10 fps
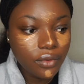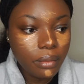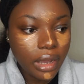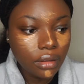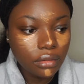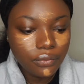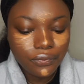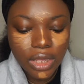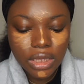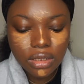my
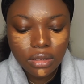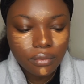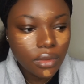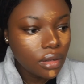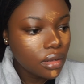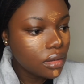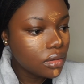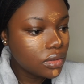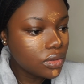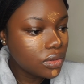face.
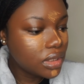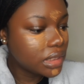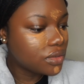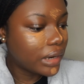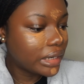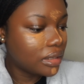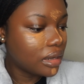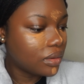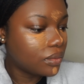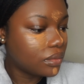So this right
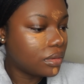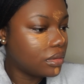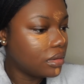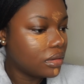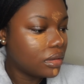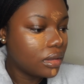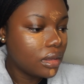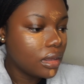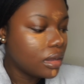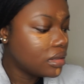now,
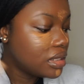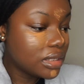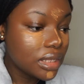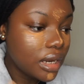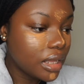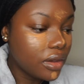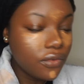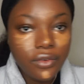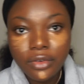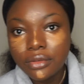this is LA Girl
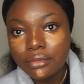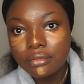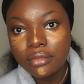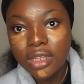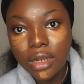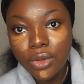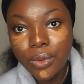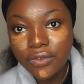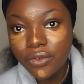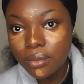Phone in a
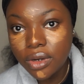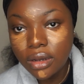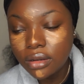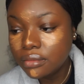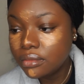liquid formula.